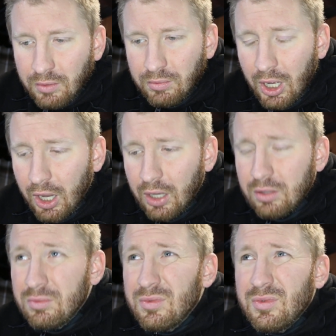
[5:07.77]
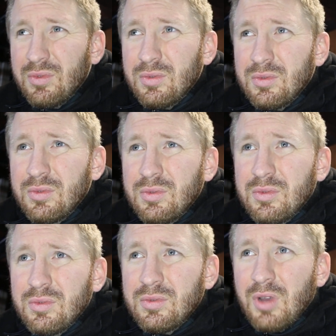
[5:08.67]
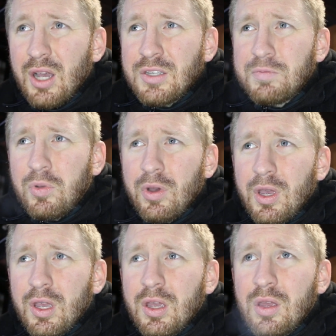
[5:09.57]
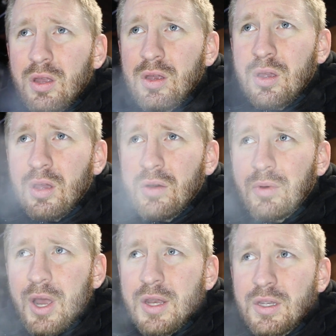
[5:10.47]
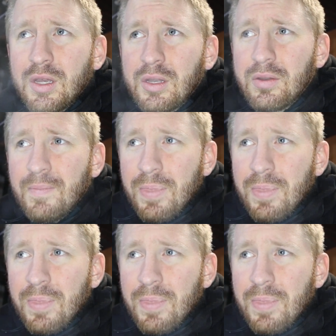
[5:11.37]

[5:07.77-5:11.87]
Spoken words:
But Ice Boy, what I did,